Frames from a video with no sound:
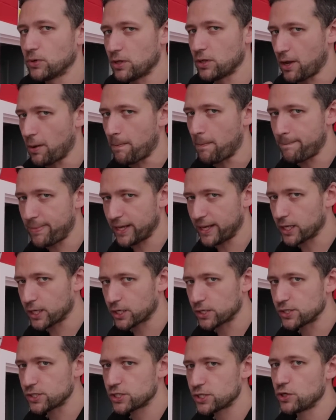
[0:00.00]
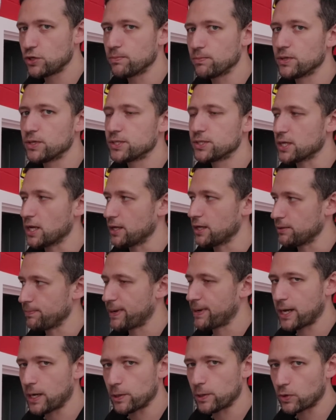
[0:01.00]
you know, bigger consumers and the
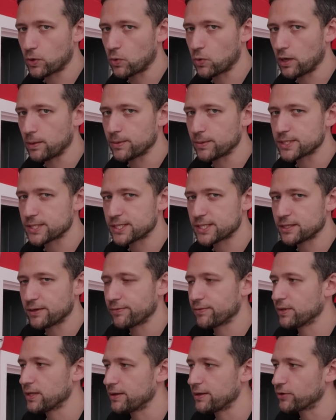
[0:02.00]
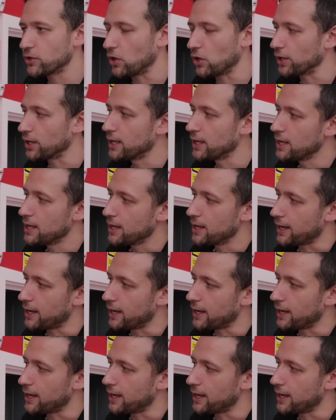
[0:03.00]
power requirements and stuff that they've got.